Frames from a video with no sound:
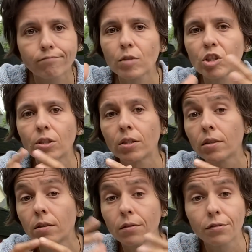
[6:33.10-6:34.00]
the shit
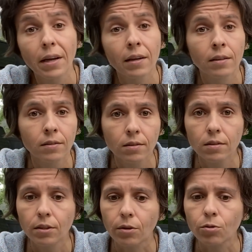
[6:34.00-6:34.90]
hit the fan and,
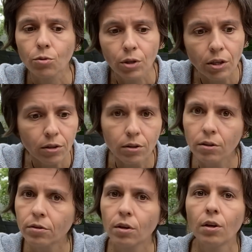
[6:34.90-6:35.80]
you know, you healed
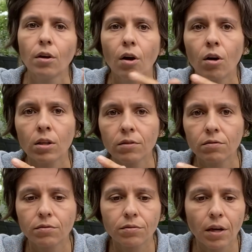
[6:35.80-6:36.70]
all of
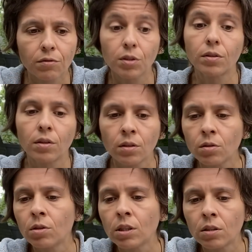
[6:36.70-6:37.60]
everything
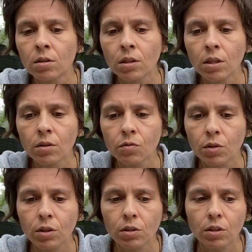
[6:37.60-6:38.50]
you needed to heal for
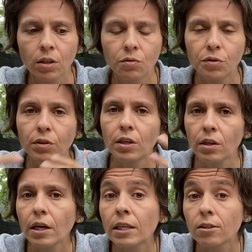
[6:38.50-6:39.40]
yourself, and then
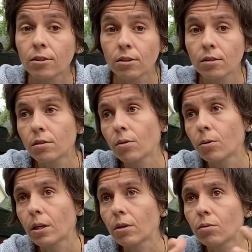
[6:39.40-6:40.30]
kind of just,
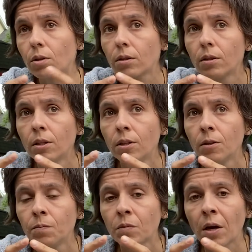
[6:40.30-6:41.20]
okay, well,
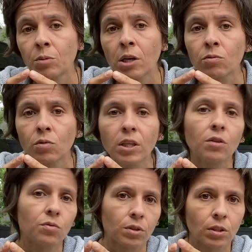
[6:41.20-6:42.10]
I'm not waiting
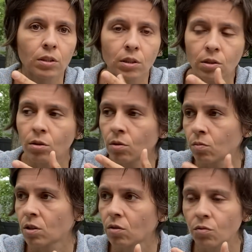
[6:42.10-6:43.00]
for this in
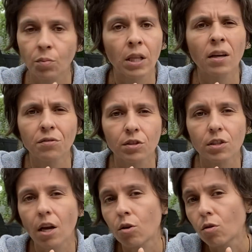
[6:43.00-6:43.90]
terms of my life is
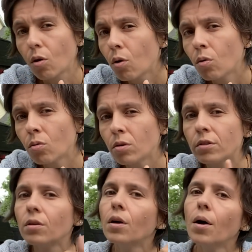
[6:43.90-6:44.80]
not on hold,
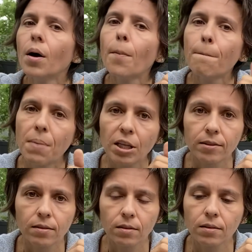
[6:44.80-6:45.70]
but
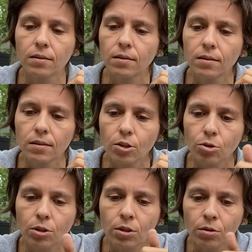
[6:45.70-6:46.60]
you're
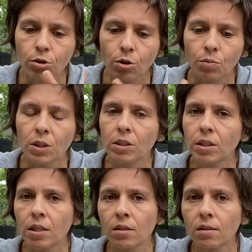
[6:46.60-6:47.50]
still showing me a
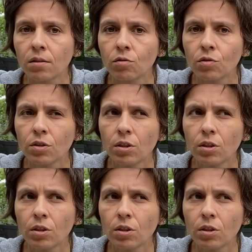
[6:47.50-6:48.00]
sense of